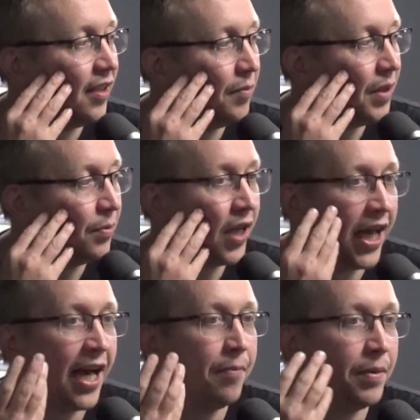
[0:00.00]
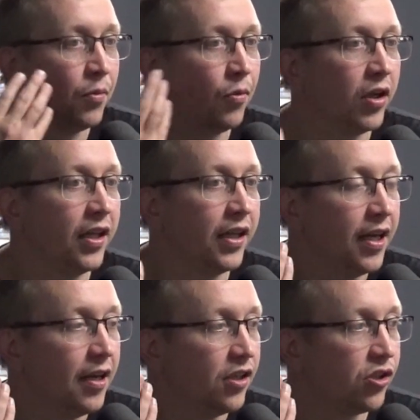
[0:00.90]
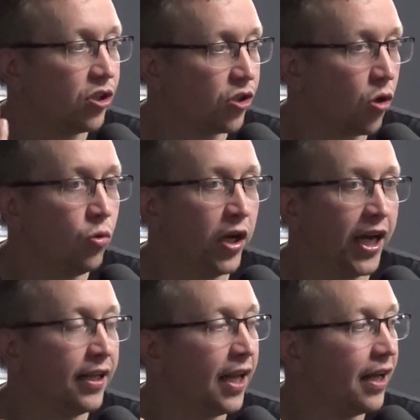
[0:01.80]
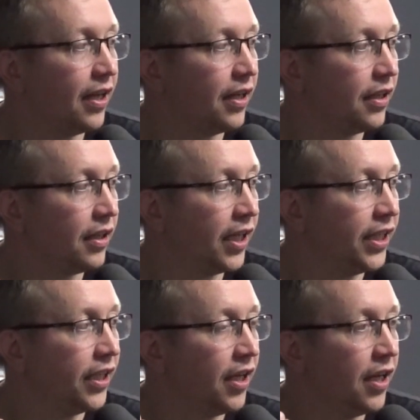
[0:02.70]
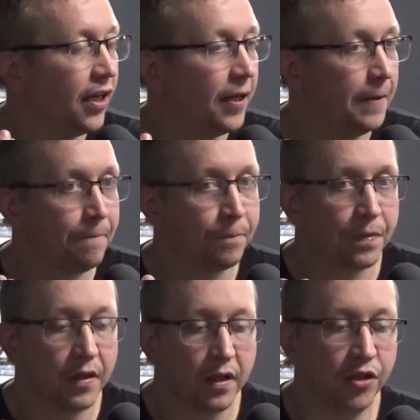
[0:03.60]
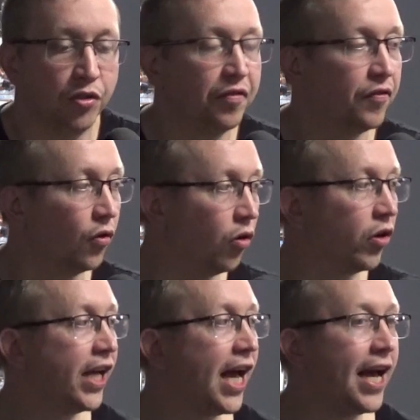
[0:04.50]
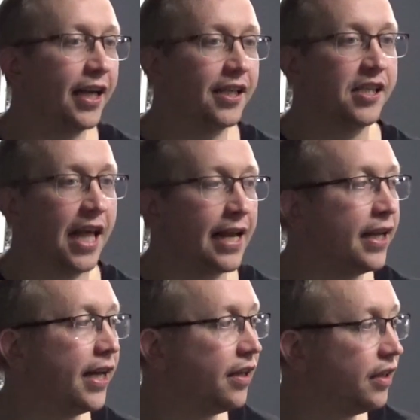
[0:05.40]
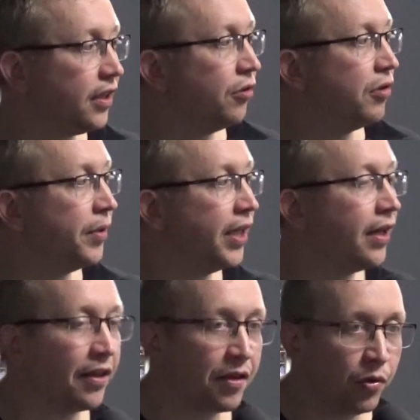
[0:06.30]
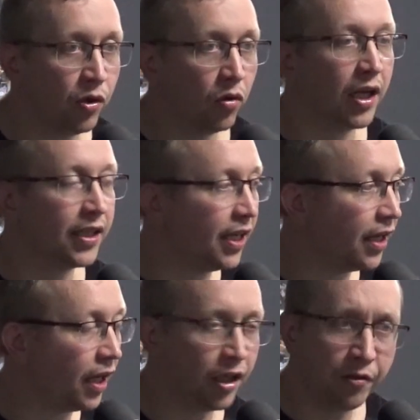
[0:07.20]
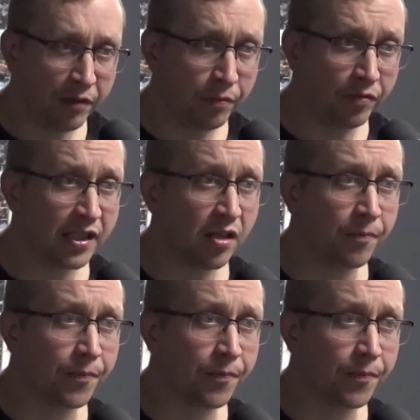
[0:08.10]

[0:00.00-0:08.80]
People care. People want to soak in that like euphoria and extend it. You know what I mean? I think we all had it. Are you a Liverpool fan, Tom?